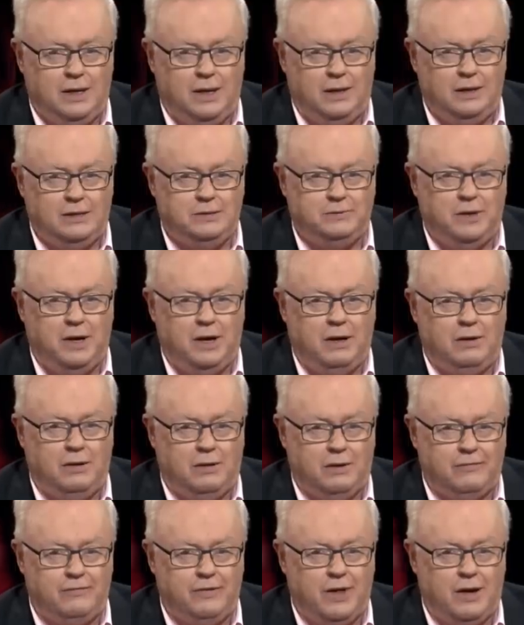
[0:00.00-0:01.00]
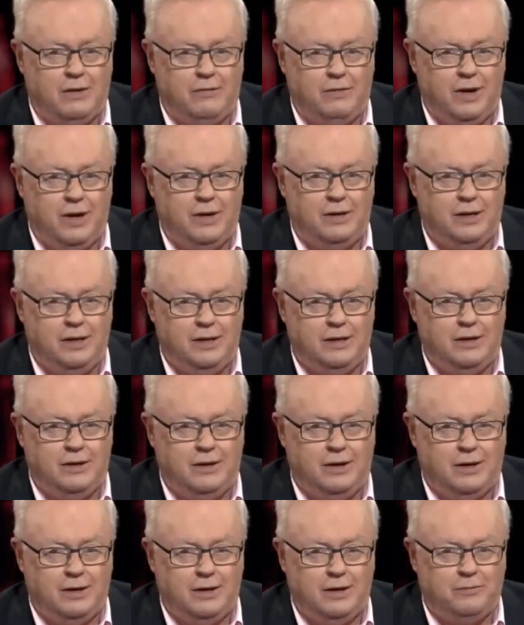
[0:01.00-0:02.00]
And there's been a lot of that around here
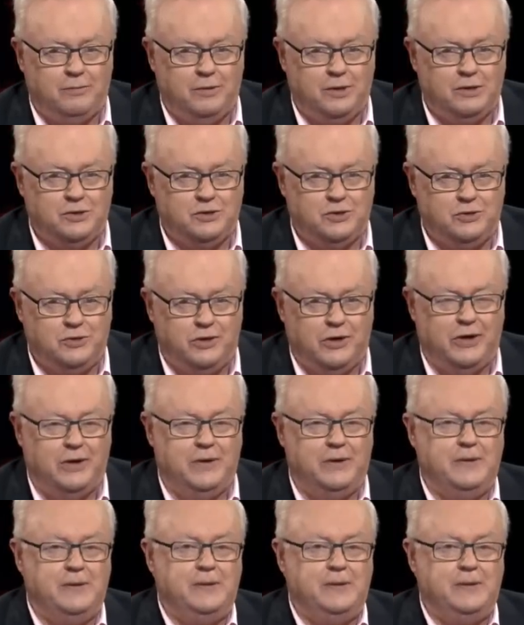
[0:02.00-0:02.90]
tonight, let me assure you.